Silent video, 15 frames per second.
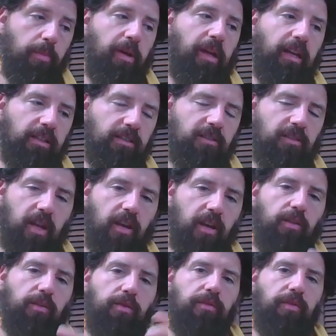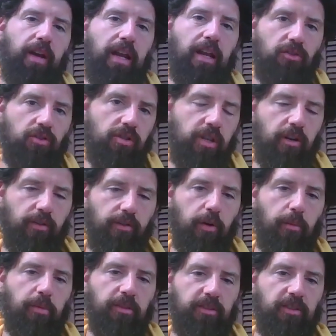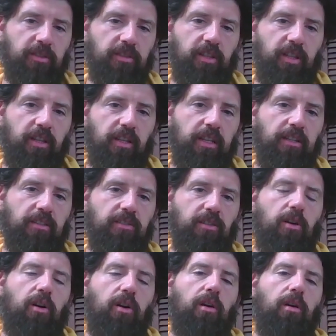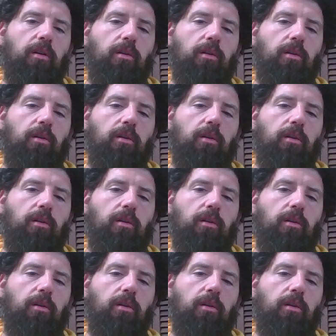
biggest kind of financial center of our business is our